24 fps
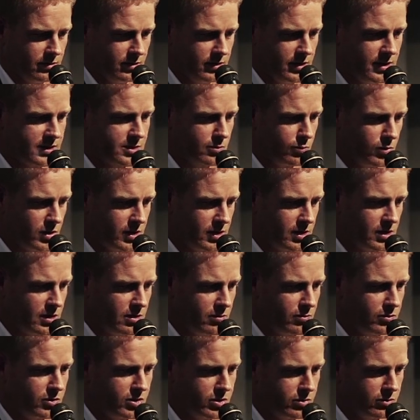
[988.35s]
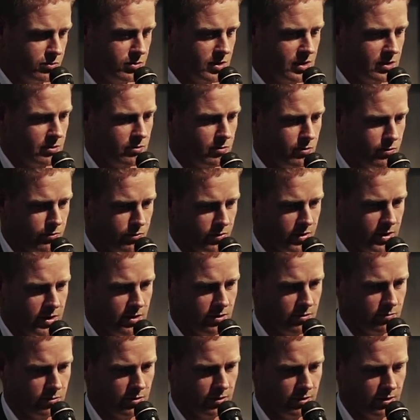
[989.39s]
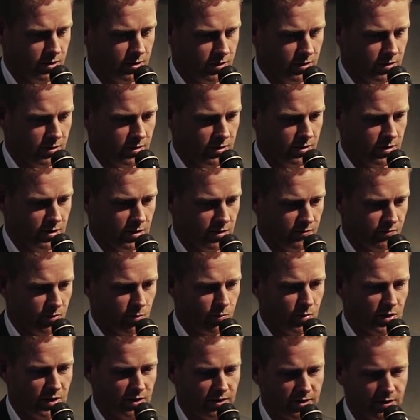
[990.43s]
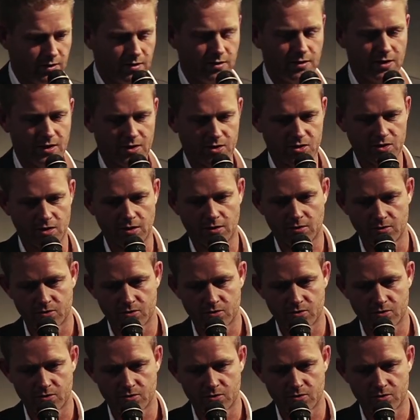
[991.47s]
Is it 1 hour, 2 hours, 3 hours? If you build that truck